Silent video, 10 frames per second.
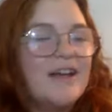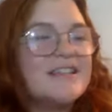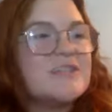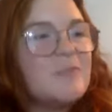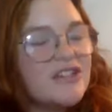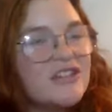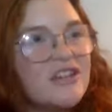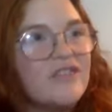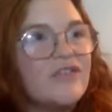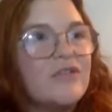
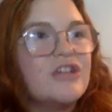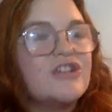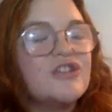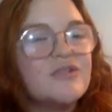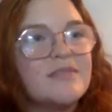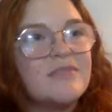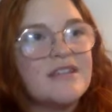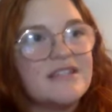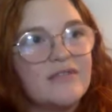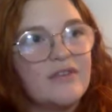especially if you can do
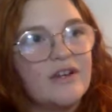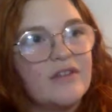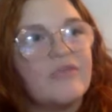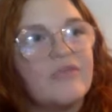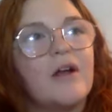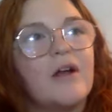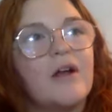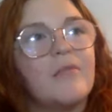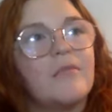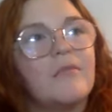something different
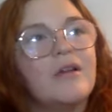from